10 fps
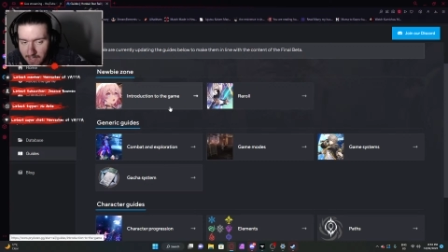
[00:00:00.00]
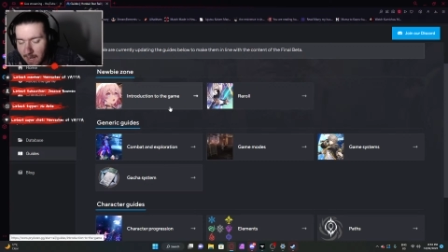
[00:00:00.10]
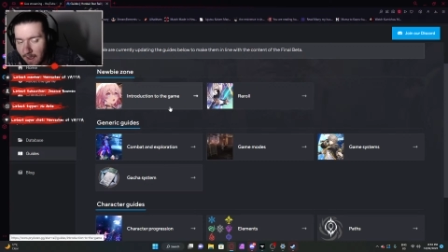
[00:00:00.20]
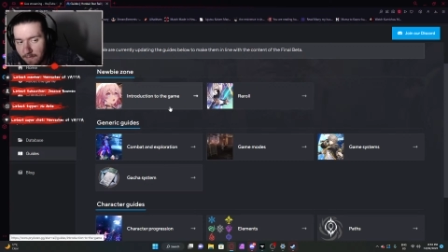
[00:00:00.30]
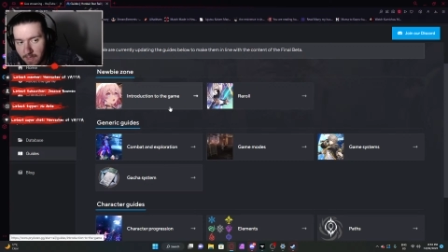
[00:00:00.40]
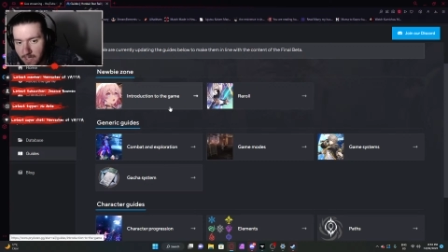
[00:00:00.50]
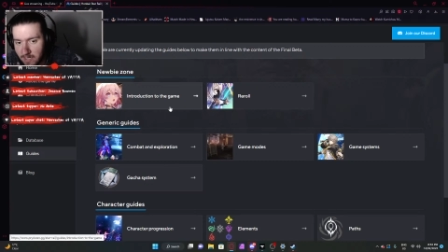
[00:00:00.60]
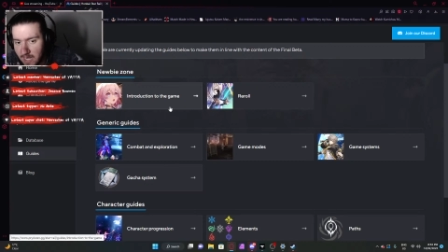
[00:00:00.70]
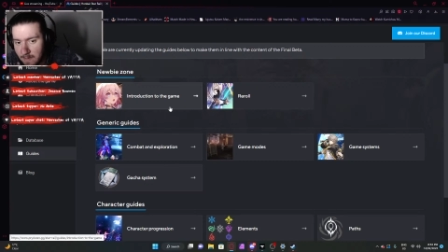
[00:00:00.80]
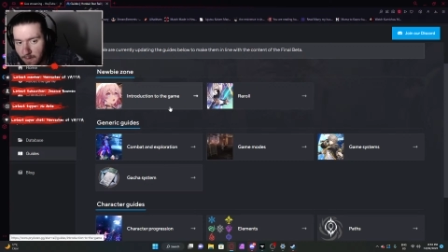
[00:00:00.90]
They're going to have like a
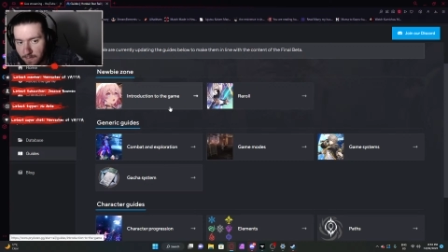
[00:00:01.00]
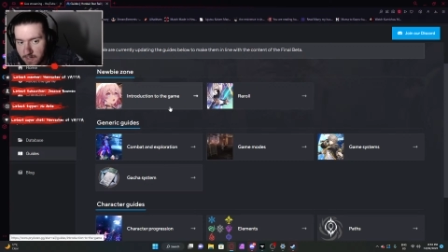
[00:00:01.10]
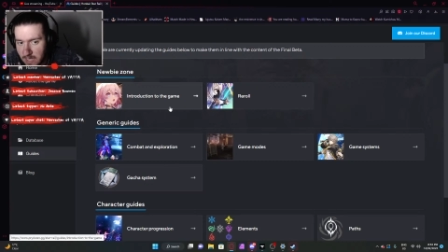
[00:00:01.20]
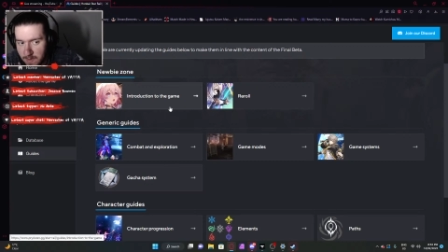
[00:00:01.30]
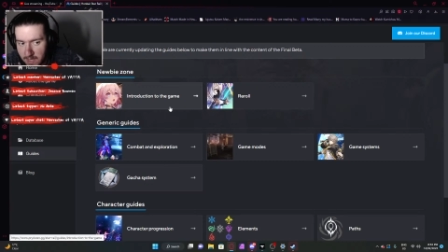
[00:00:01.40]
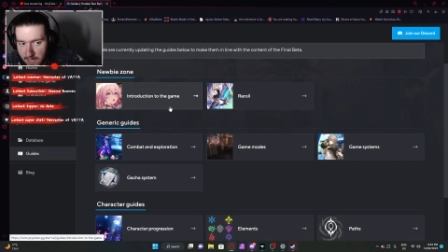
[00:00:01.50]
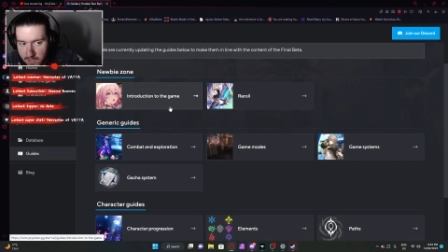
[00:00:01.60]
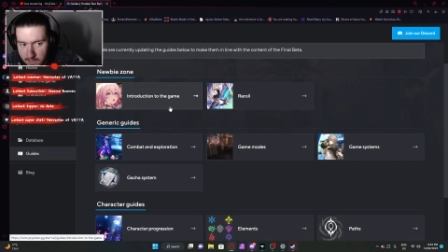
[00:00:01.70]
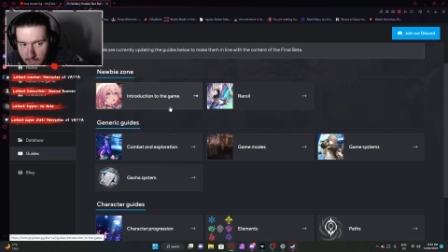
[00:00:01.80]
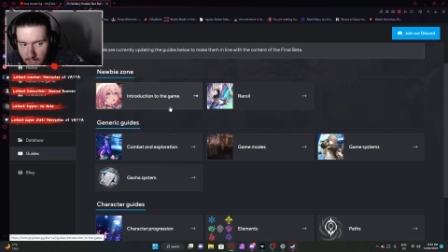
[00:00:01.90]
debuffer
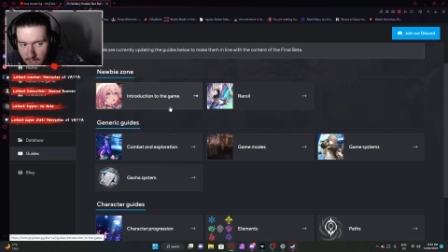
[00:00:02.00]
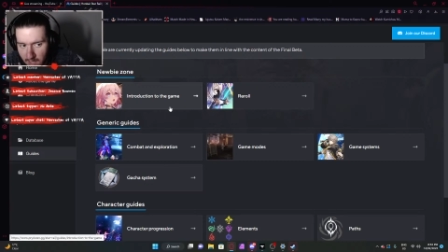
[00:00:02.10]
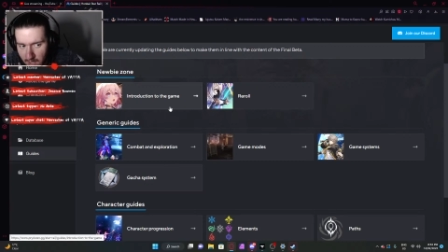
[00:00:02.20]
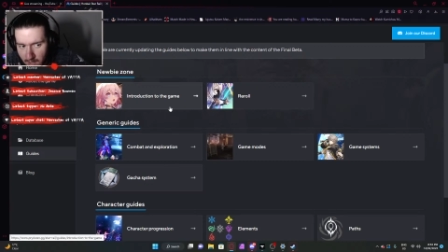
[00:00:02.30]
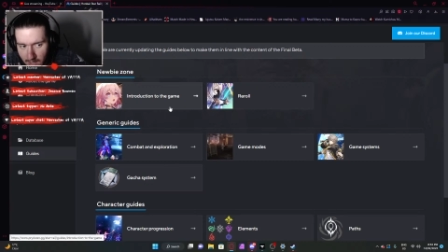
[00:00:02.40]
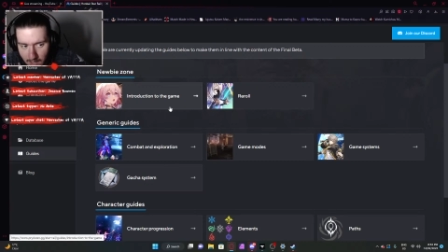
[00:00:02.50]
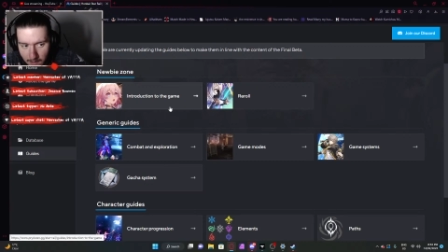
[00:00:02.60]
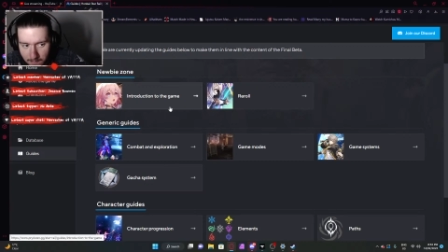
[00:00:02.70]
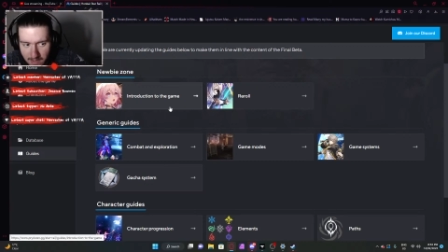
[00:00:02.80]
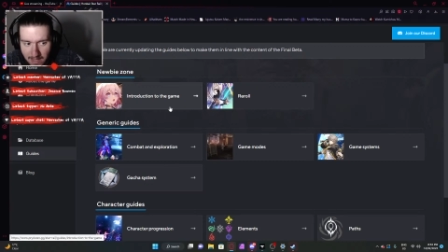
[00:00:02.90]
DPS
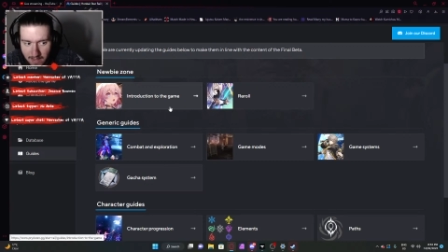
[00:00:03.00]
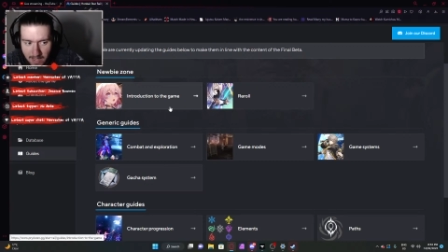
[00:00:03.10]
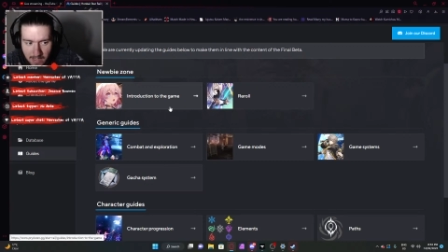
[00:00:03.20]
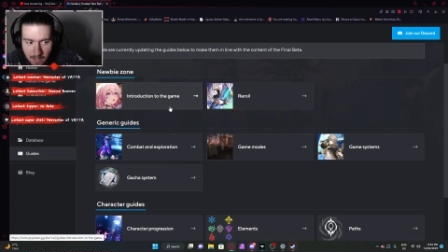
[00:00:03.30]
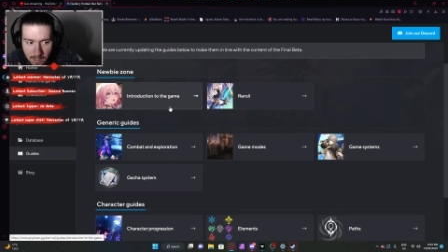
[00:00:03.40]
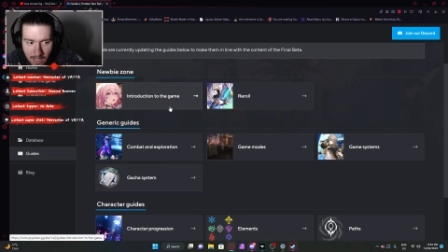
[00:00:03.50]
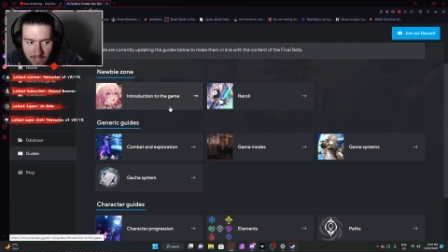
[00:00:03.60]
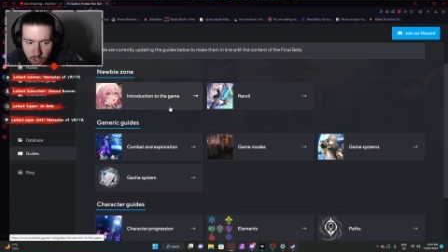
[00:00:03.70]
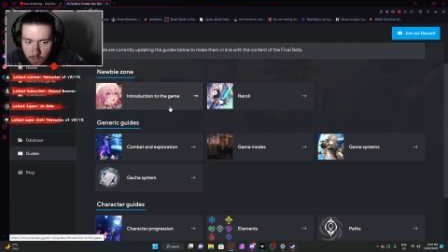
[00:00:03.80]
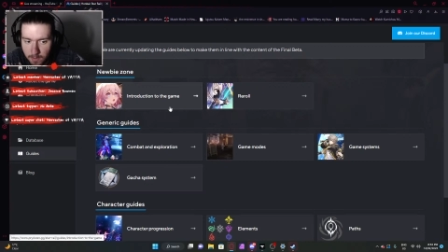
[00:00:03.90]
um, that like
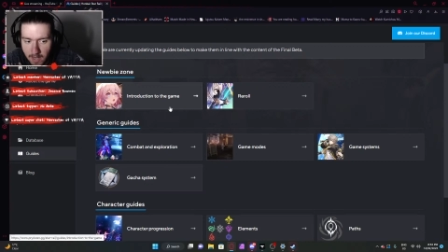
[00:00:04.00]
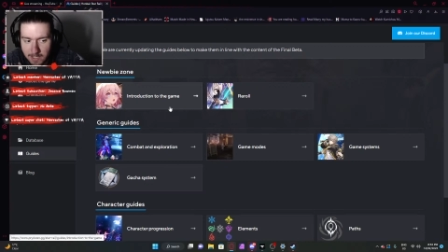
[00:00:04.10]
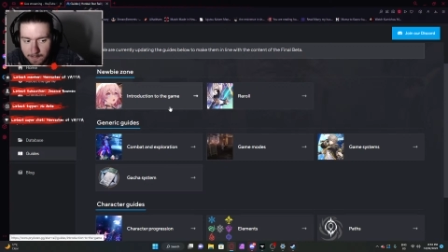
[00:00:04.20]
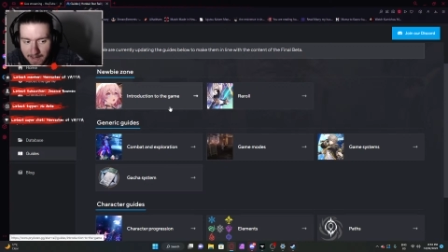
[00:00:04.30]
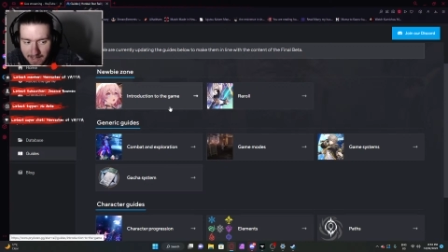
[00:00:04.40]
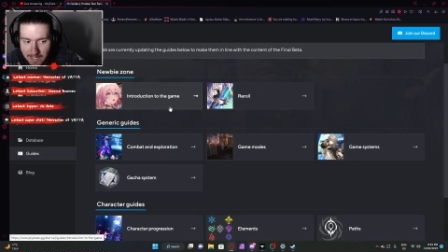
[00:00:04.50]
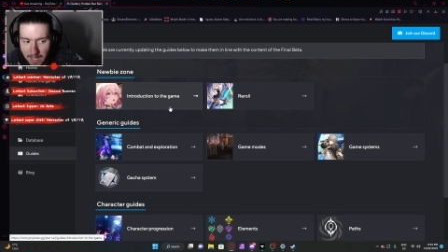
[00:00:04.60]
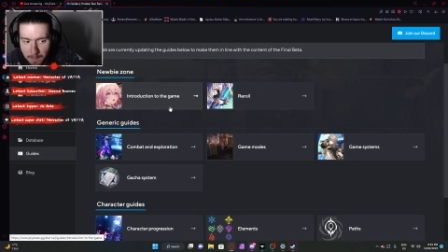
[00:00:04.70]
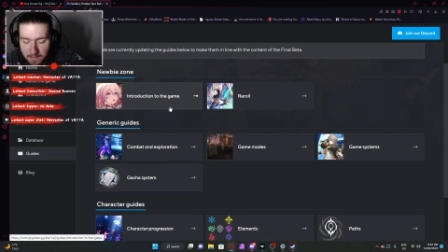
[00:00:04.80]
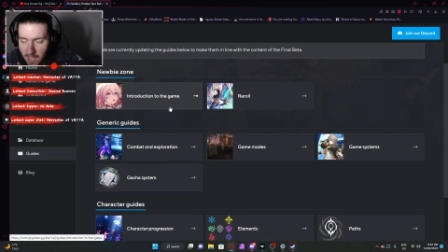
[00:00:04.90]
has super high speed and
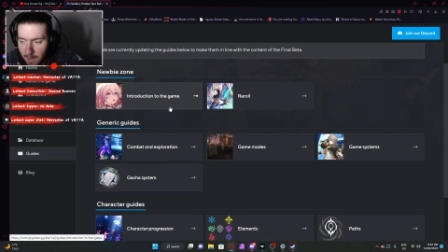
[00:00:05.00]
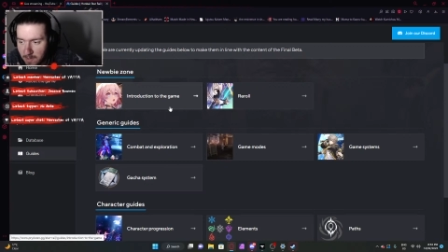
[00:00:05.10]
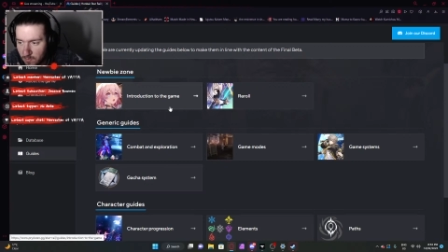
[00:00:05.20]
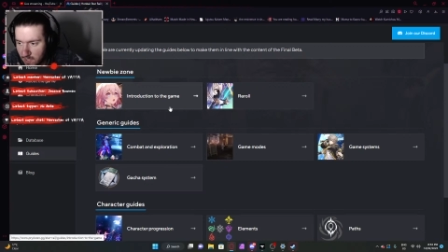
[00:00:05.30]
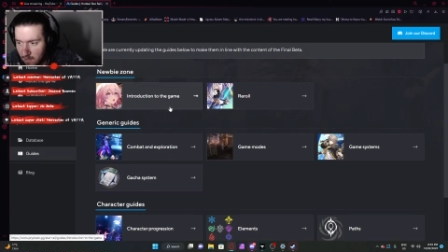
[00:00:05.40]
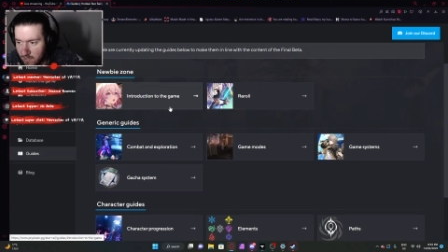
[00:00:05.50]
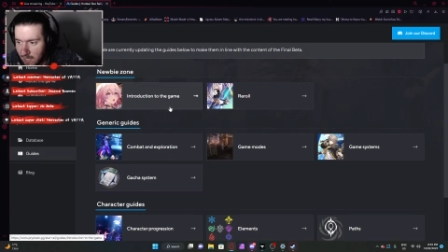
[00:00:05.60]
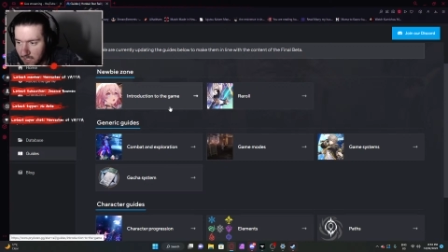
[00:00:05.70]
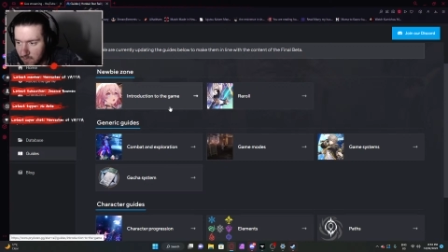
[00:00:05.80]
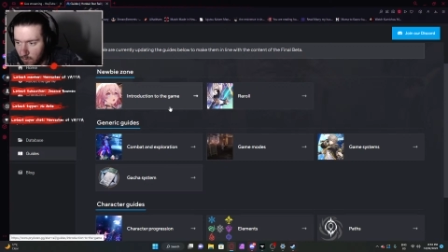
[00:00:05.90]
debuffs the enemies with their
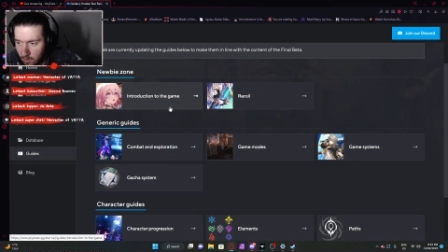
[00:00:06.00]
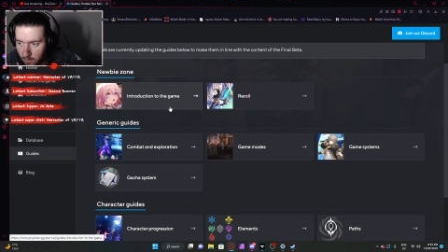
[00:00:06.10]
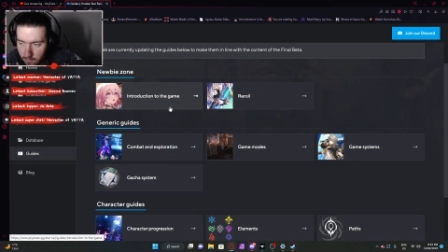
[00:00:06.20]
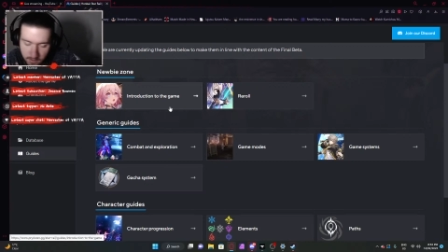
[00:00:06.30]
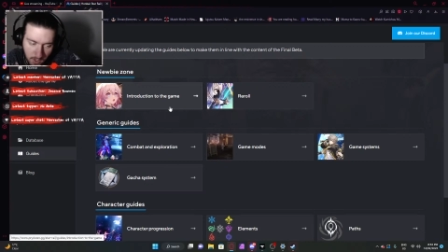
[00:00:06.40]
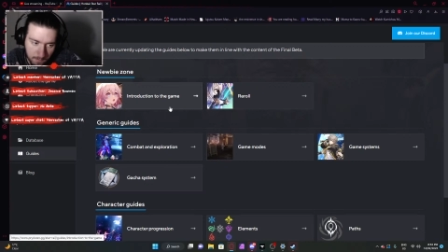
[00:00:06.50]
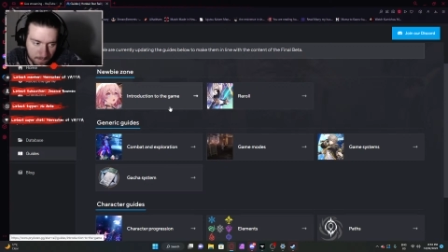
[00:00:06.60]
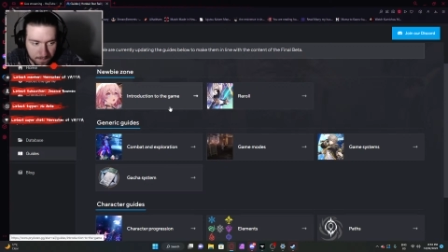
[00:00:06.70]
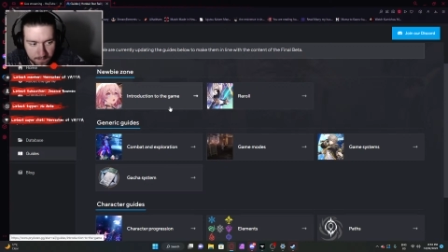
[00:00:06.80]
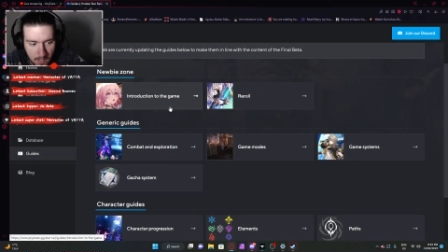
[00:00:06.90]
attacks and whatnot. So
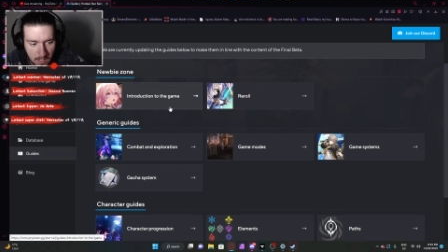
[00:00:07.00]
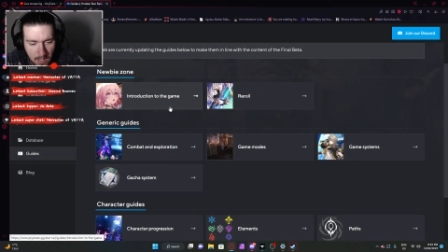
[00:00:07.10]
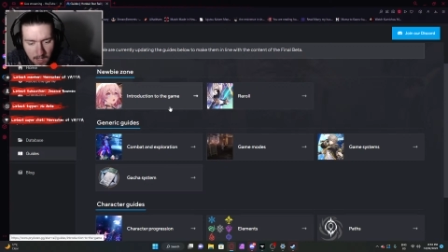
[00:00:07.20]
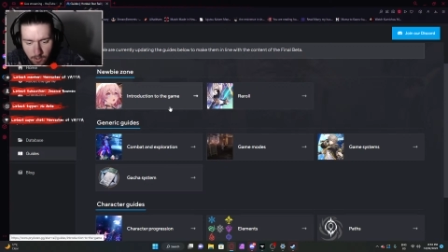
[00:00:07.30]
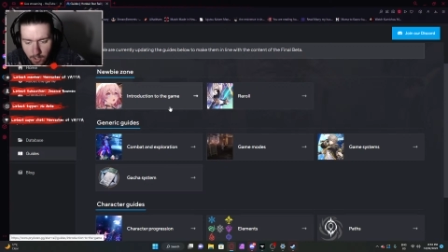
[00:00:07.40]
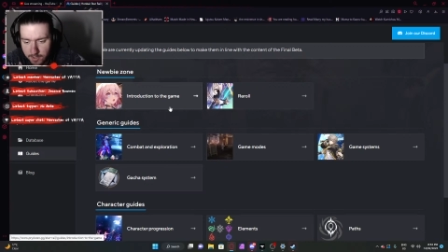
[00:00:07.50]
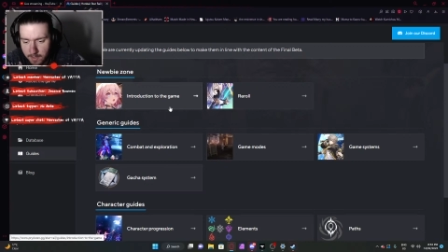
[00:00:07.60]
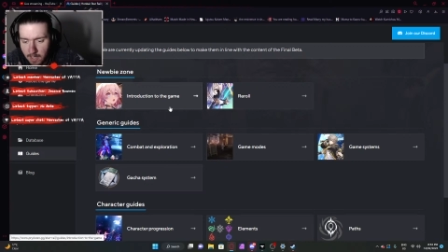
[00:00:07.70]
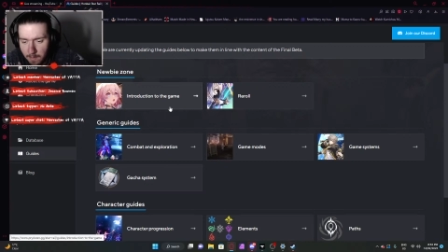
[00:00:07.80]
who knows?